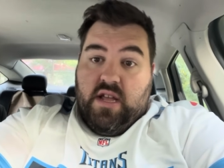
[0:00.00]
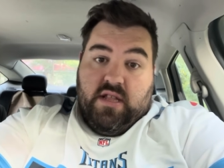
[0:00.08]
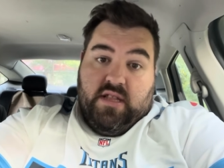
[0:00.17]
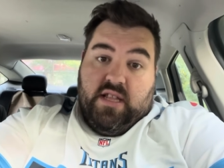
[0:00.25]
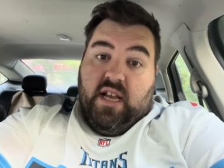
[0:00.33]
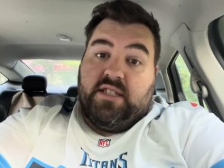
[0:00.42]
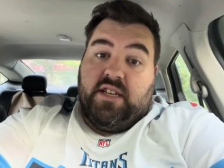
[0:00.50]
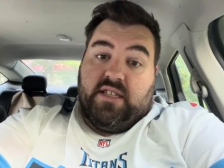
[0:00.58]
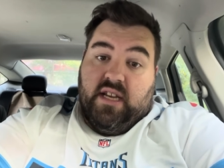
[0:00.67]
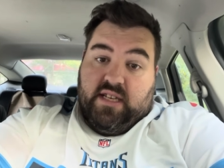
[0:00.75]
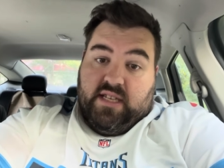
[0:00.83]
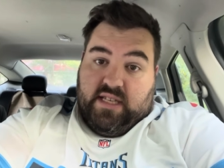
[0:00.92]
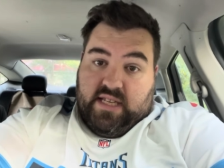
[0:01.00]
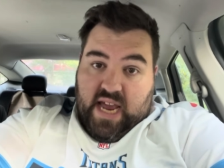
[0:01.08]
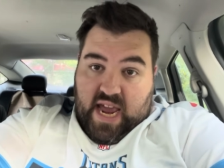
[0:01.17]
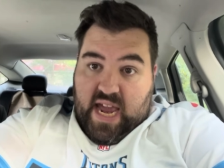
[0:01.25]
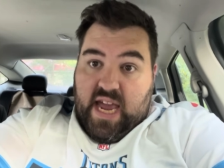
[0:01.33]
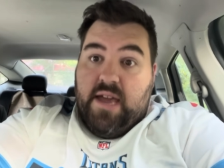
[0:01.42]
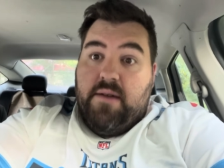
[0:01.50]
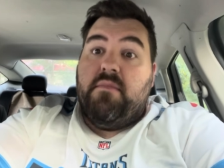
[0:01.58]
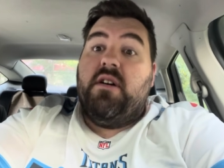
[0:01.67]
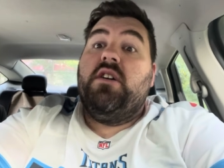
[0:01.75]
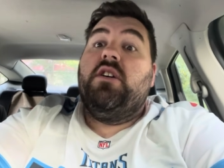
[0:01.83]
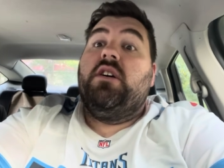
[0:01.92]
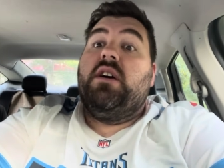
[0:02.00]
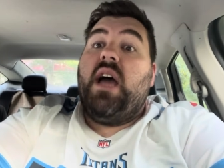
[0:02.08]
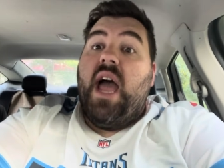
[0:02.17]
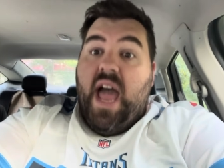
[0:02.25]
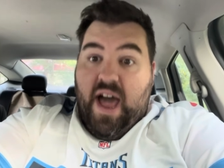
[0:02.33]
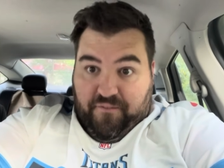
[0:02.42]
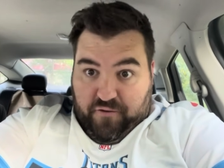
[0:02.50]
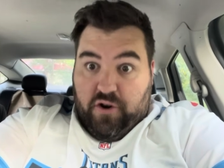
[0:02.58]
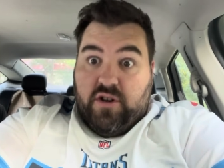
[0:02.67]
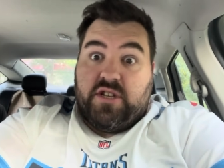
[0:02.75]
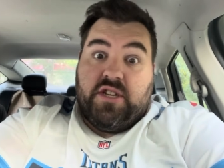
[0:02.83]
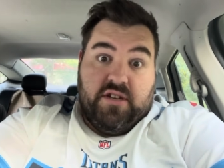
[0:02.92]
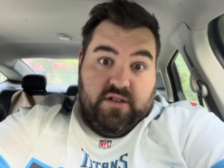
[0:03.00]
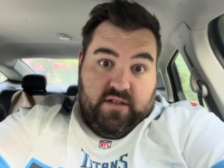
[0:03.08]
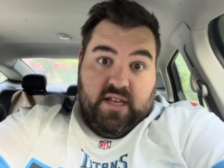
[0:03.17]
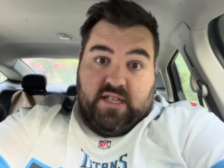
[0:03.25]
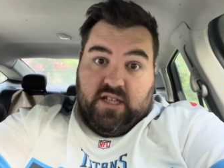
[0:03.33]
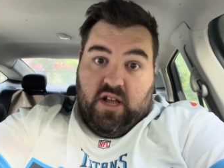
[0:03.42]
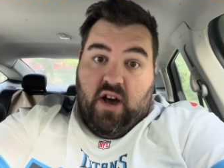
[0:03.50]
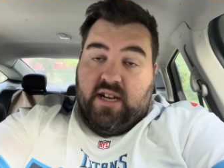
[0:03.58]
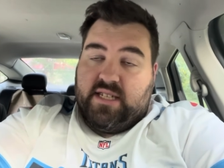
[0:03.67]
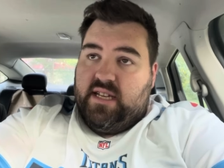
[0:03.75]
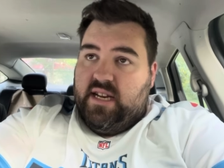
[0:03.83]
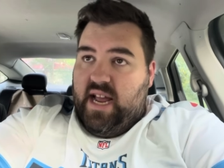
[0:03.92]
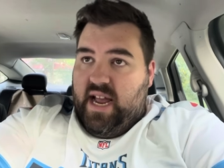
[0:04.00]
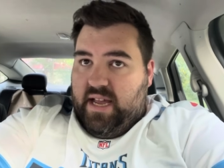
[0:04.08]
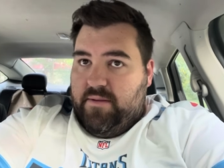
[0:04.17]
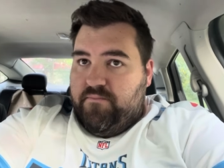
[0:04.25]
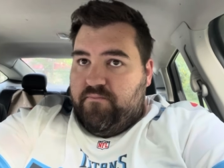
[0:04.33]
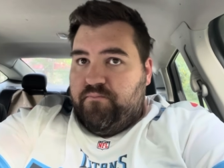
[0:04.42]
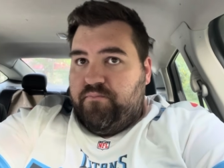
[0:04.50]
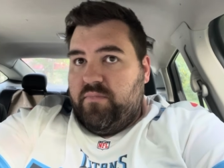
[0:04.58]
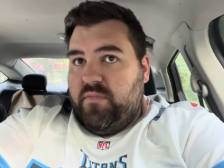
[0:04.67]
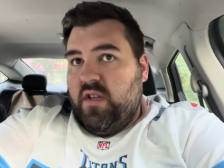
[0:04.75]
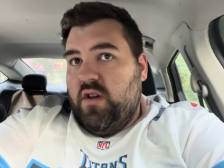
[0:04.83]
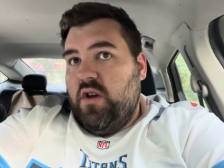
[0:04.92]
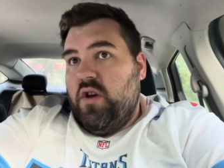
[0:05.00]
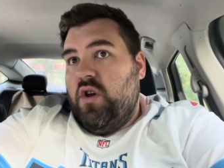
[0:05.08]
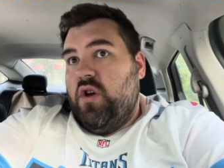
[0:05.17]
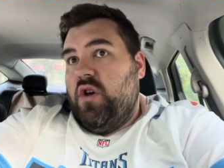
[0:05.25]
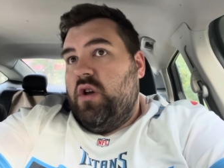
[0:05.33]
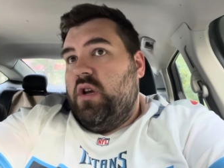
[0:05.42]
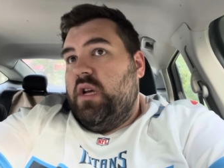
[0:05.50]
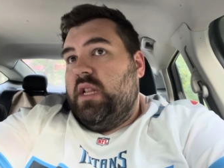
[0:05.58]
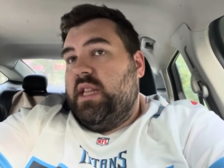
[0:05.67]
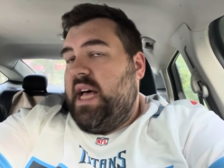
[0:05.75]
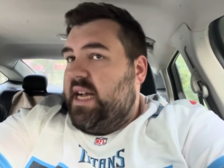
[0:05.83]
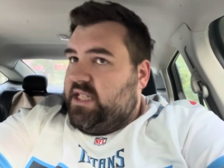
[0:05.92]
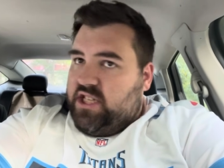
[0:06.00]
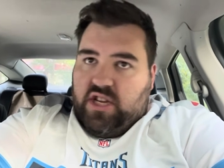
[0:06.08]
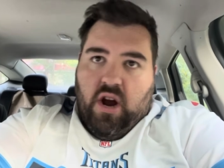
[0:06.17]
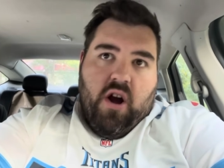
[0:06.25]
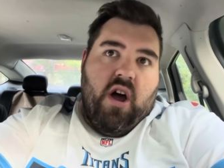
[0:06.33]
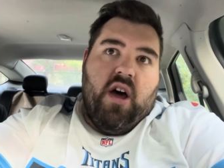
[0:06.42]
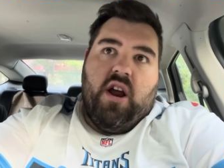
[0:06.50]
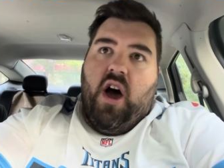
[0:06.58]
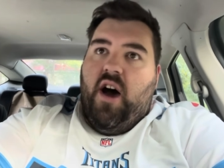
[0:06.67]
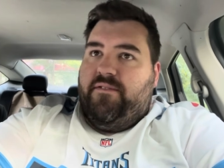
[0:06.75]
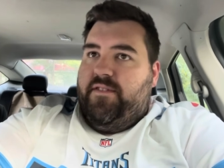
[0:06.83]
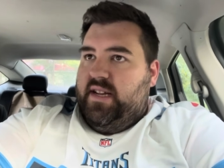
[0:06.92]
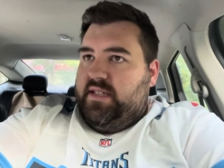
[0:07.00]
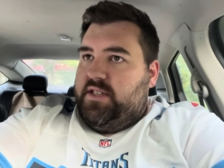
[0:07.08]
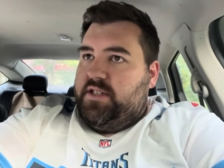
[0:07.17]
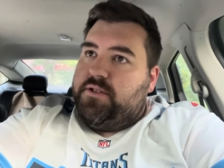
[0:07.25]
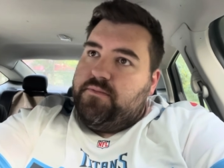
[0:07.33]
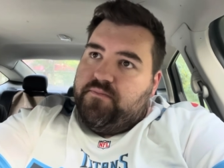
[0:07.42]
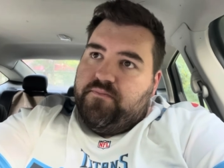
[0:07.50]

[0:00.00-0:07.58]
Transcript: this is a team effort, this loss today. Let's start on offense.